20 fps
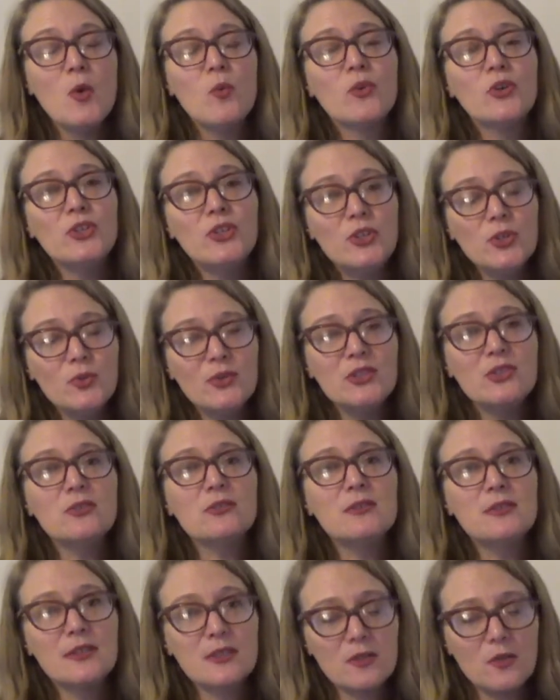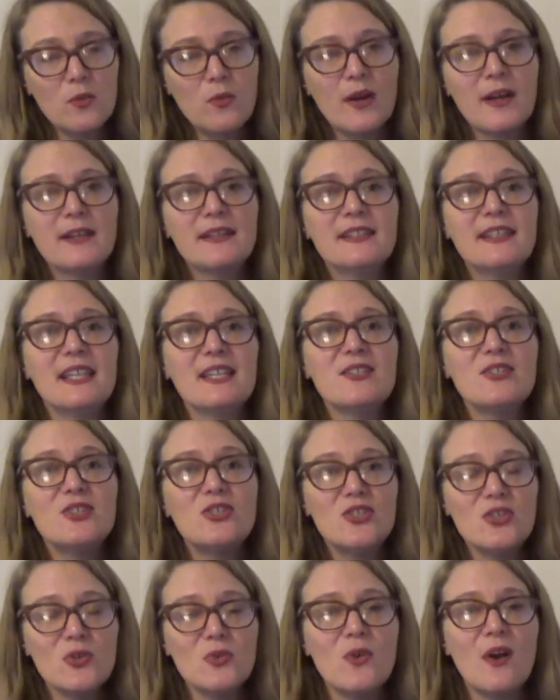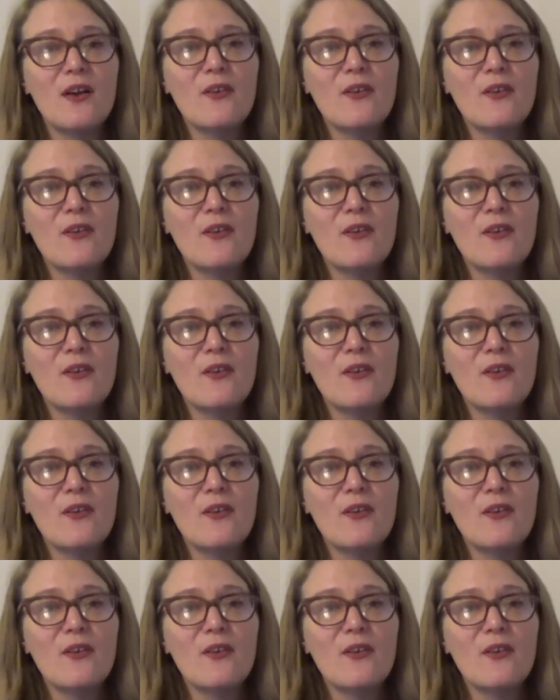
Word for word: where you and your little one can do